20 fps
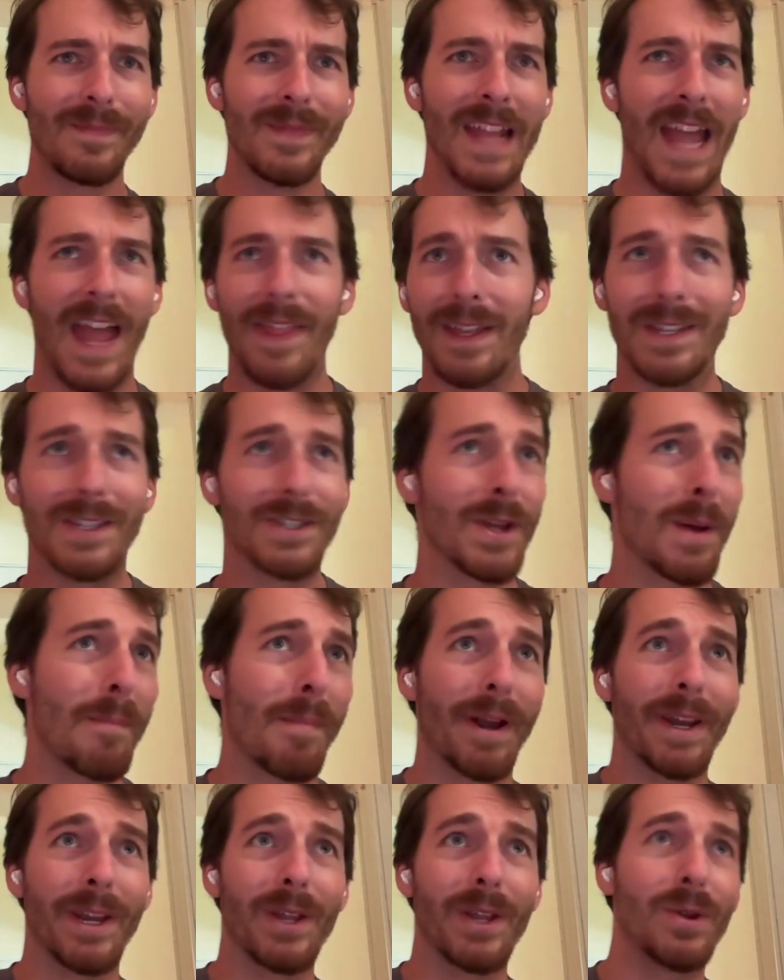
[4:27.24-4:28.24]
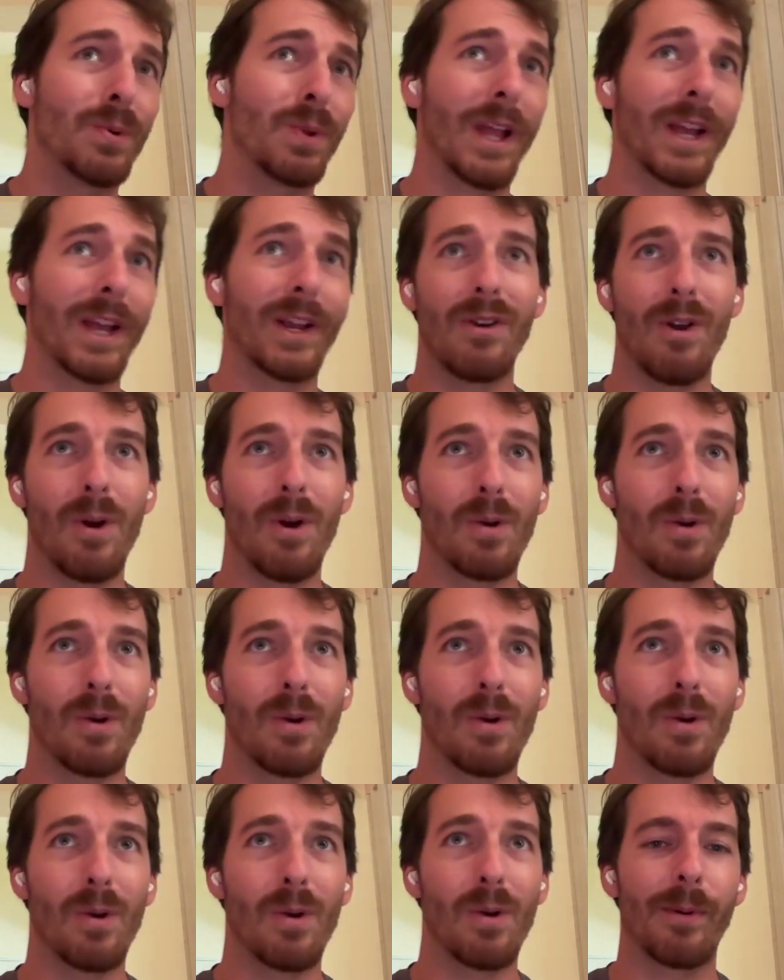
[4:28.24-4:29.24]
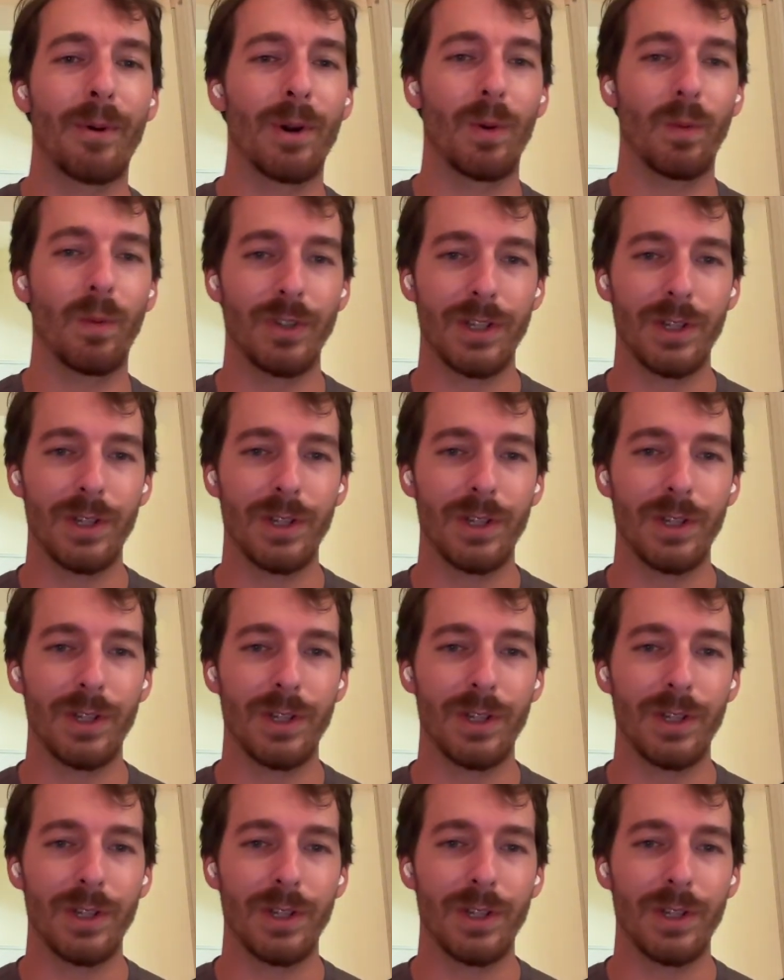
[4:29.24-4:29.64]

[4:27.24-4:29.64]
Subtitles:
And then somebody who like knows the shop owner will